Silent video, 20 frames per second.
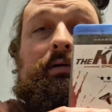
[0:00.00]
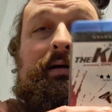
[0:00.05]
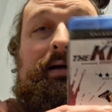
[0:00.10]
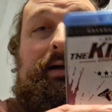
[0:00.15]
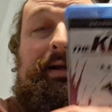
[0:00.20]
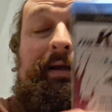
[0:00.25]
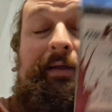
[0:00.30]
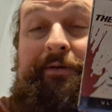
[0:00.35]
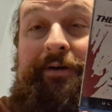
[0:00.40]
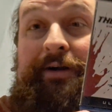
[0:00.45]

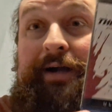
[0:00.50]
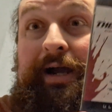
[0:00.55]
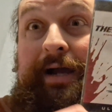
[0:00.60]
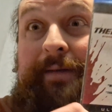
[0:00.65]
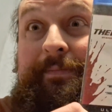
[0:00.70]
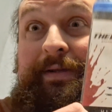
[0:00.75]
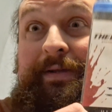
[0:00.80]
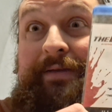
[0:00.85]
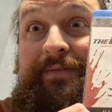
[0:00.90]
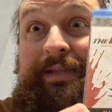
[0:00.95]
another
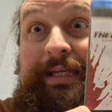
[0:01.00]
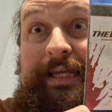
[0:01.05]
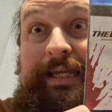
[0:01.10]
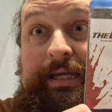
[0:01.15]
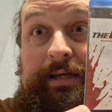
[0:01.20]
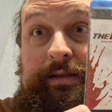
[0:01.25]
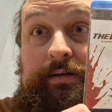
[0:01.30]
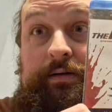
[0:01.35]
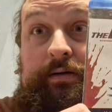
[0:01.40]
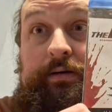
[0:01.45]
copy of The
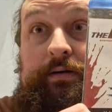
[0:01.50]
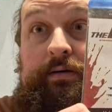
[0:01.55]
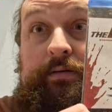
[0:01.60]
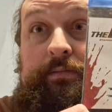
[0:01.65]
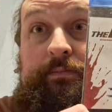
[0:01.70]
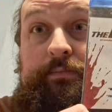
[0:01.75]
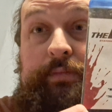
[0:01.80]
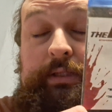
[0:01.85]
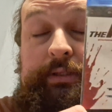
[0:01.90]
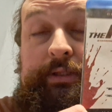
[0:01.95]
Killer
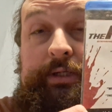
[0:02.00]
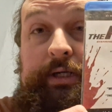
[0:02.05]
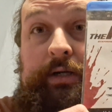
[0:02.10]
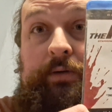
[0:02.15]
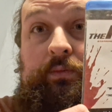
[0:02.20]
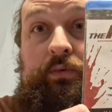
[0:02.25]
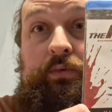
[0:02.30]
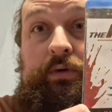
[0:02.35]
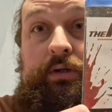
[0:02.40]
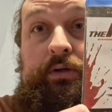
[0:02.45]
by
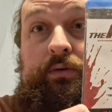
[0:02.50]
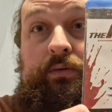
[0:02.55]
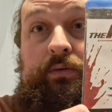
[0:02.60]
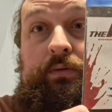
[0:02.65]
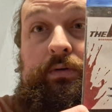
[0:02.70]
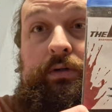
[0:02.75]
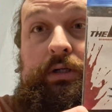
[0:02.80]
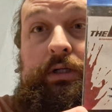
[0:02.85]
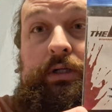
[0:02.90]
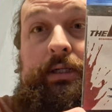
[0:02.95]
John Woo.
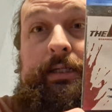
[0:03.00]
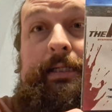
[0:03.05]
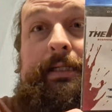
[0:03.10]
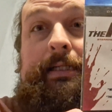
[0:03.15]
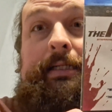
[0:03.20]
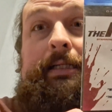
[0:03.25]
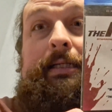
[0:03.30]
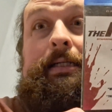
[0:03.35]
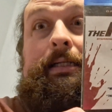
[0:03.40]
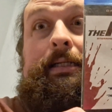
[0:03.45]

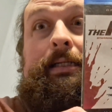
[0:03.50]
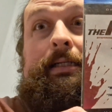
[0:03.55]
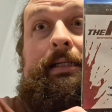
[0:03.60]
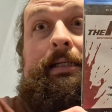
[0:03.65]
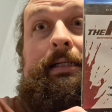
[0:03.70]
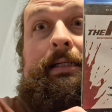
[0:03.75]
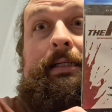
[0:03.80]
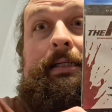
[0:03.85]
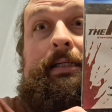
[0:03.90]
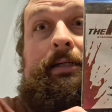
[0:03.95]

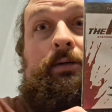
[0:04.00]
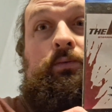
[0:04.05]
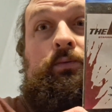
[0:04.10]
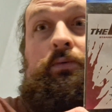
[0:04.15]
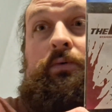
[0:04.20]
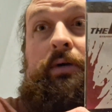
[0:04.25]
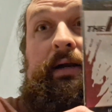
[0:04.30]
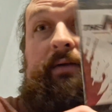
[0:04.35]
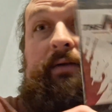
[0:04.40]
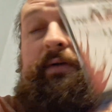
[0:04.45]

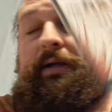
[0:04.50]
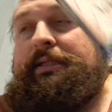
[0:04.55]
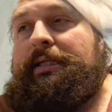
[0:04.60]
Whatever I